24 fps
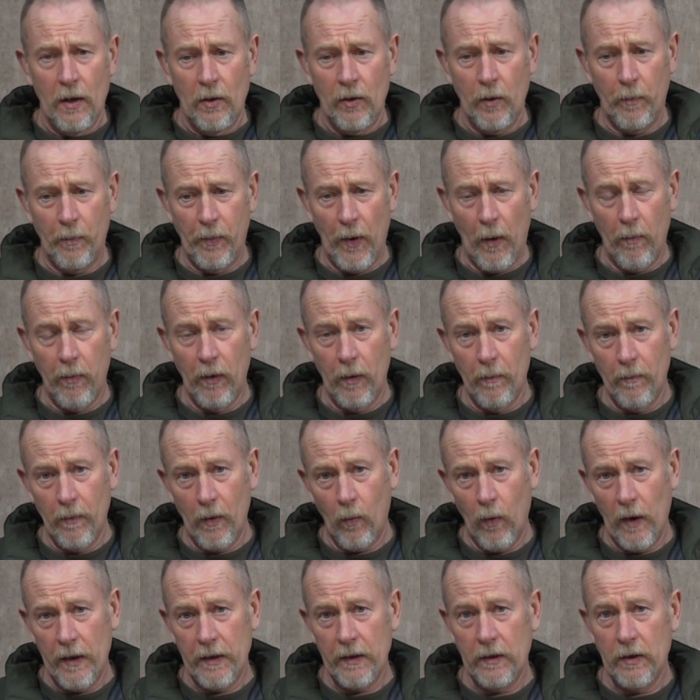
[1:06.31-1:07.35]
The problem
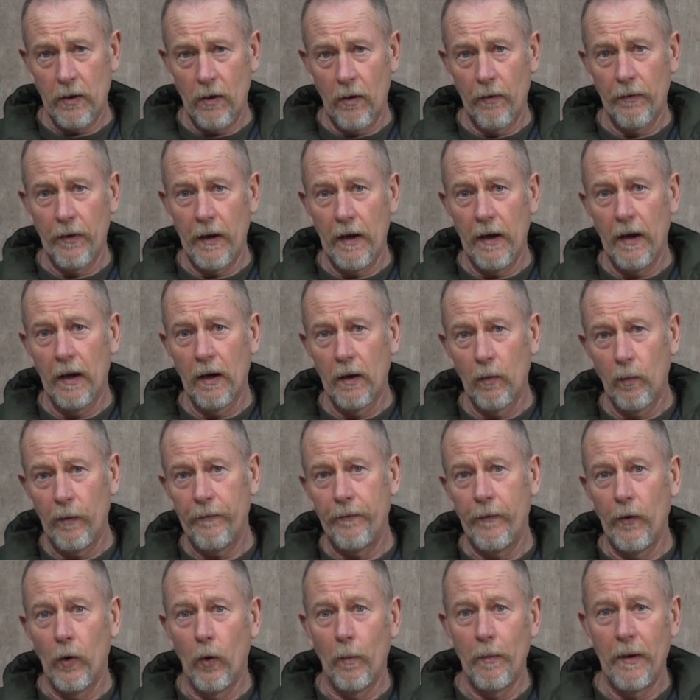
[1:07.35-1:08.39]
when you're on the hill and we're
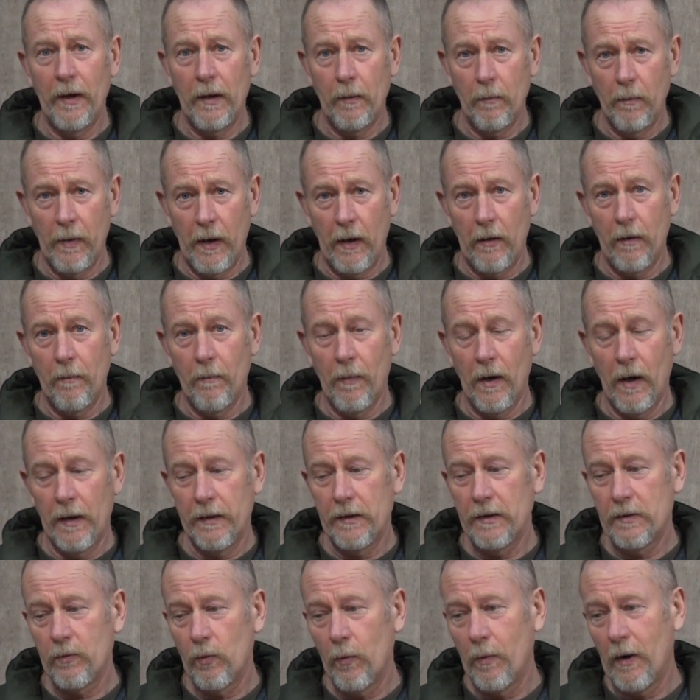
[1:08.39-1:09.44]
filming, bear in
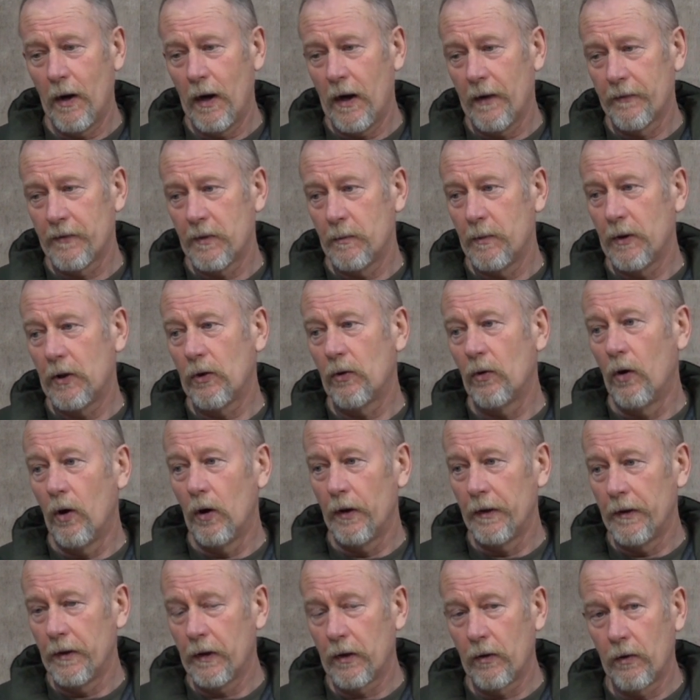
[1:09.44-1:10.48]
mind, is we might have to be
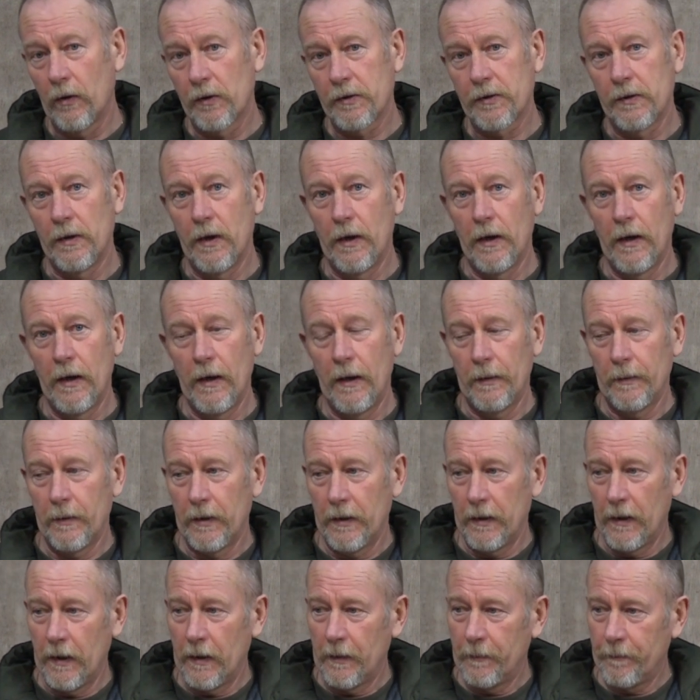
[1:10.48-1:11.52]
crawling across a,
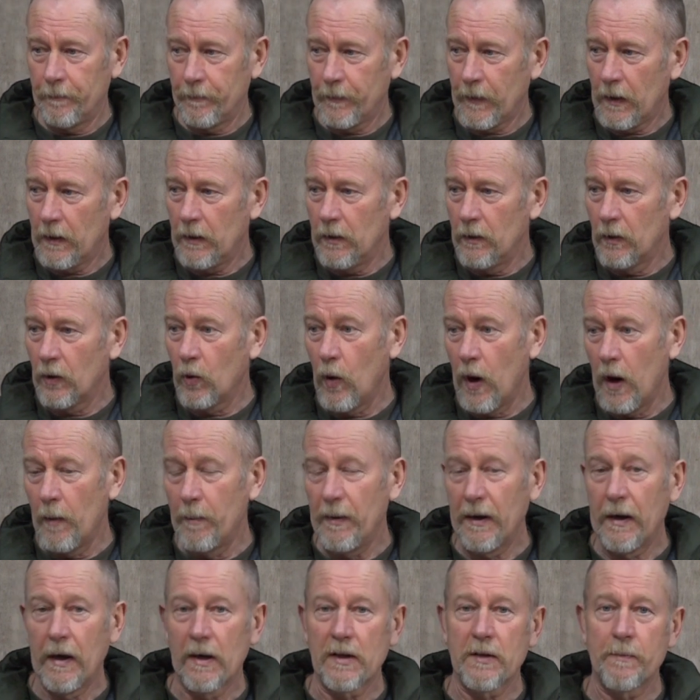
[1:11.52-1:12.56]
a you know, quite a
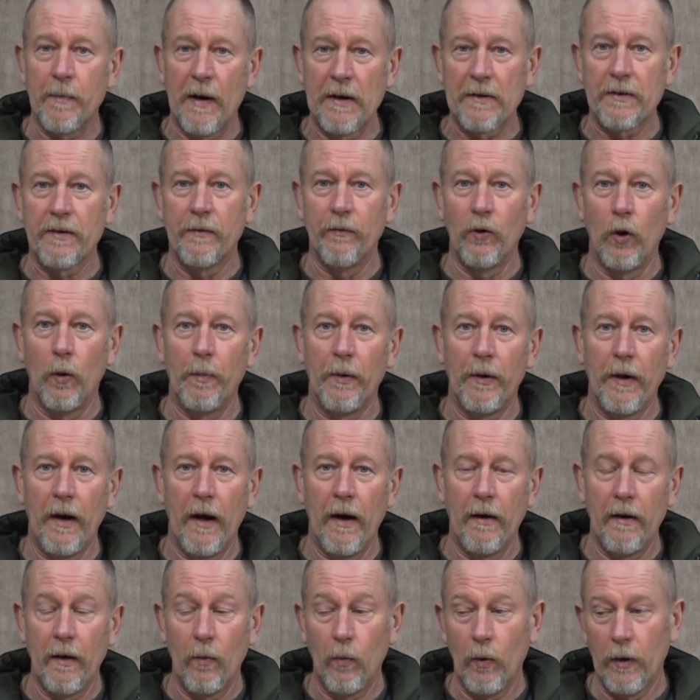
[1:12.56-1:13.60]
big expanse of open
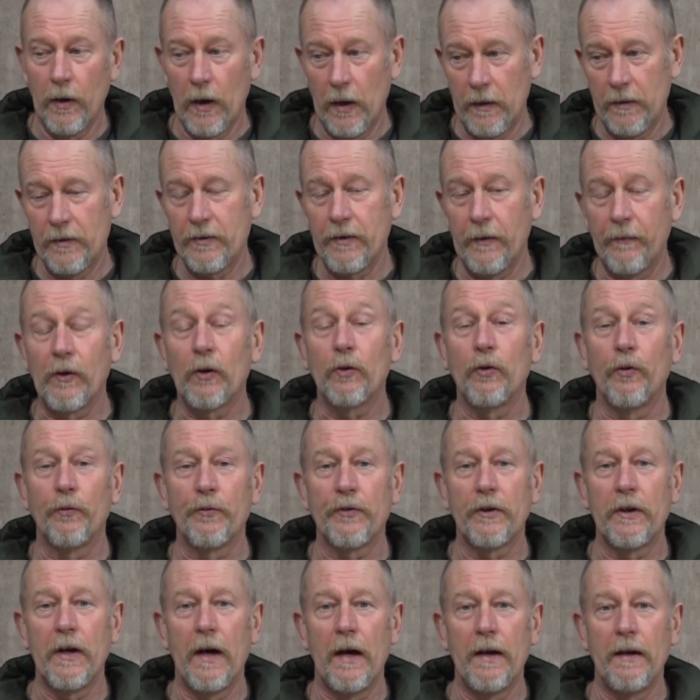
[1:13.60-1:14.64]
area. It's difficult
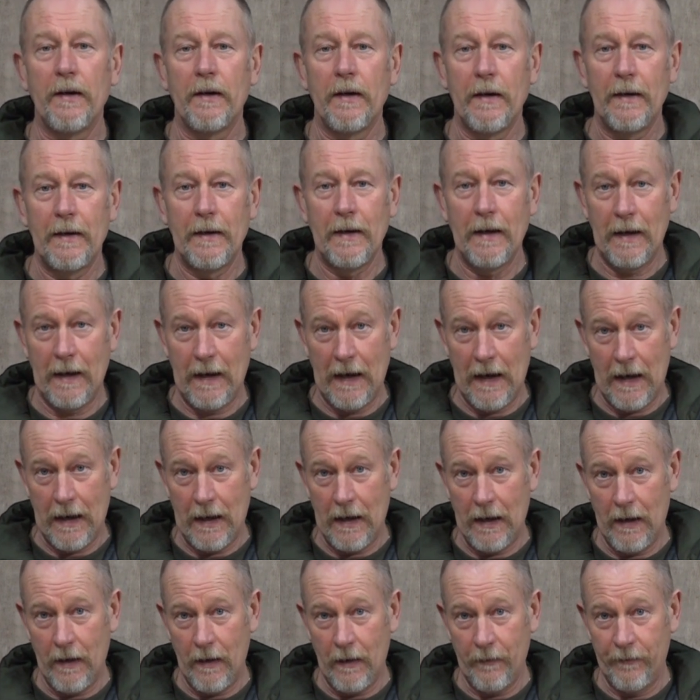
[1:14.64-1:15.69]
enough to get in it,
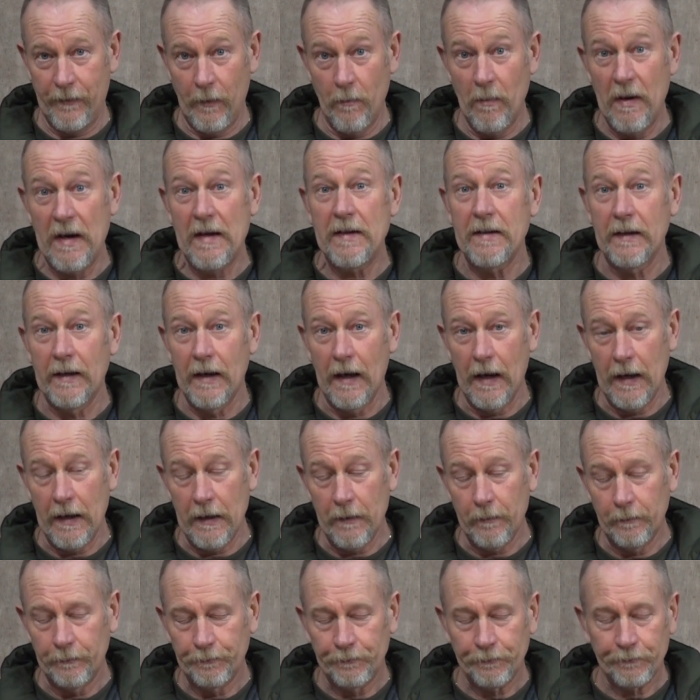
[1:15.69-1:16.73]
for me to get
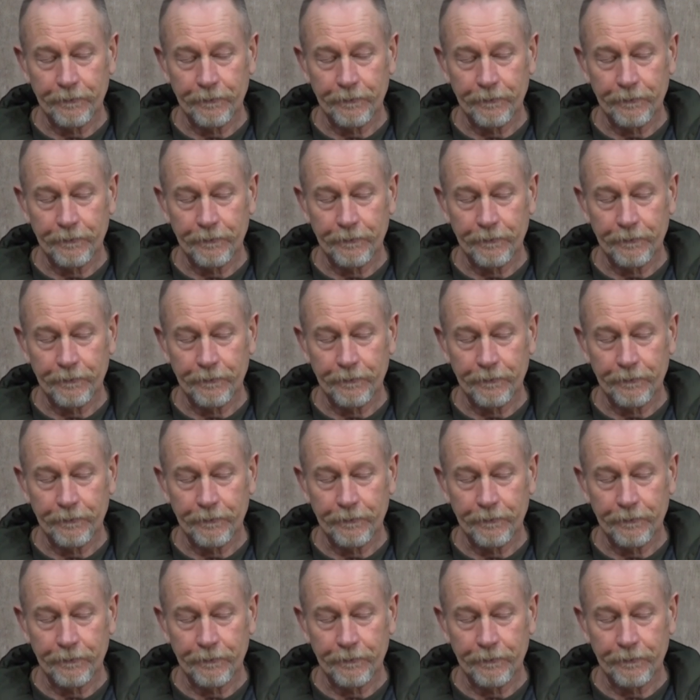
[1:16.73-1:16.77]
in.